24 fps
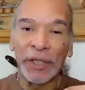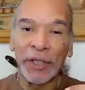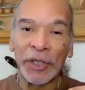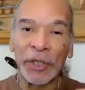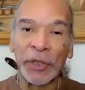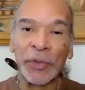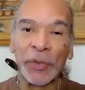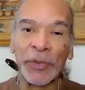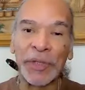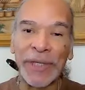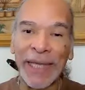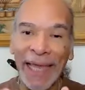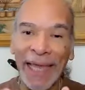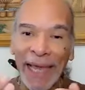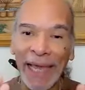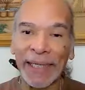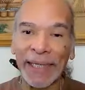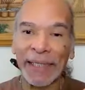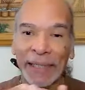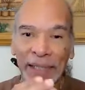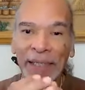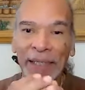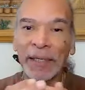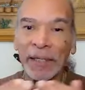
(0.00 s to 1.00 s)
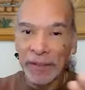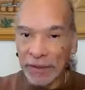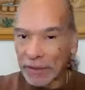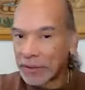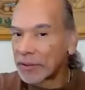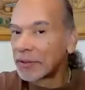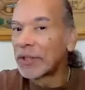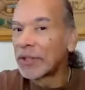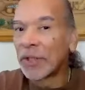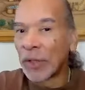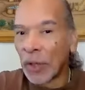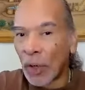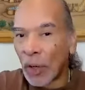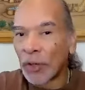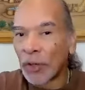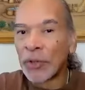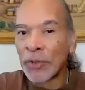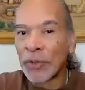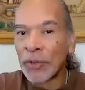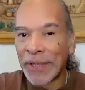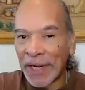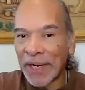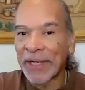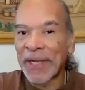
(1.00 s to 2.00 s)
you get
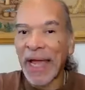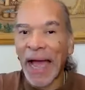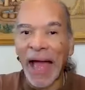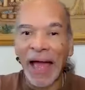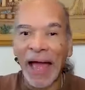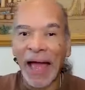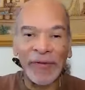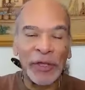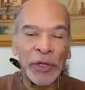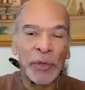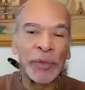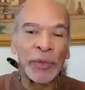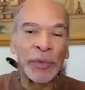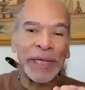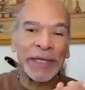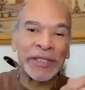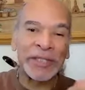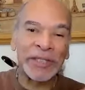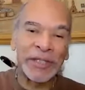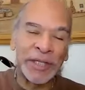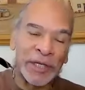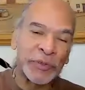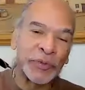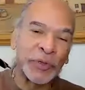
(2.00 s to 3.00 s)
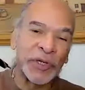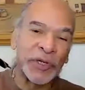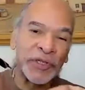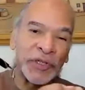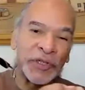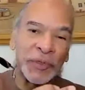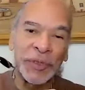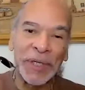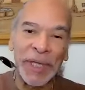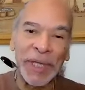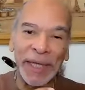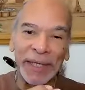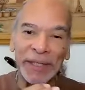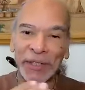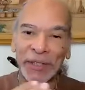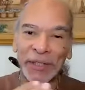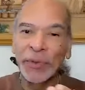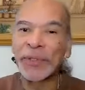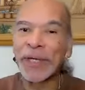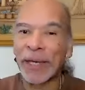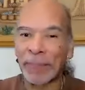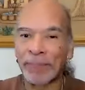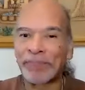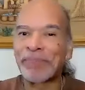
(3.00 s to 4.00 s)
agave, you get citrus, you
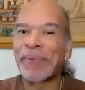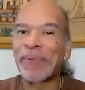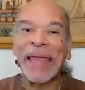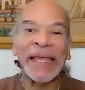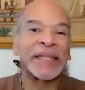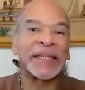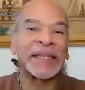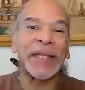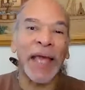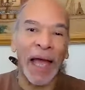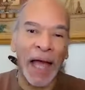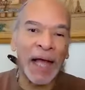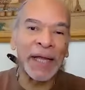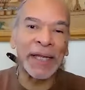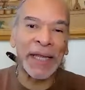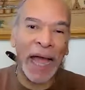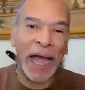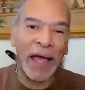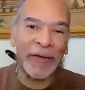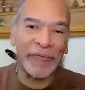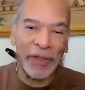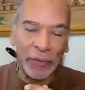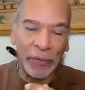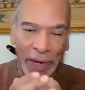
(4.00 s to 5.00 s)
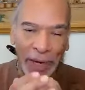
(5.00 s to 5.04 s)
get baked agave,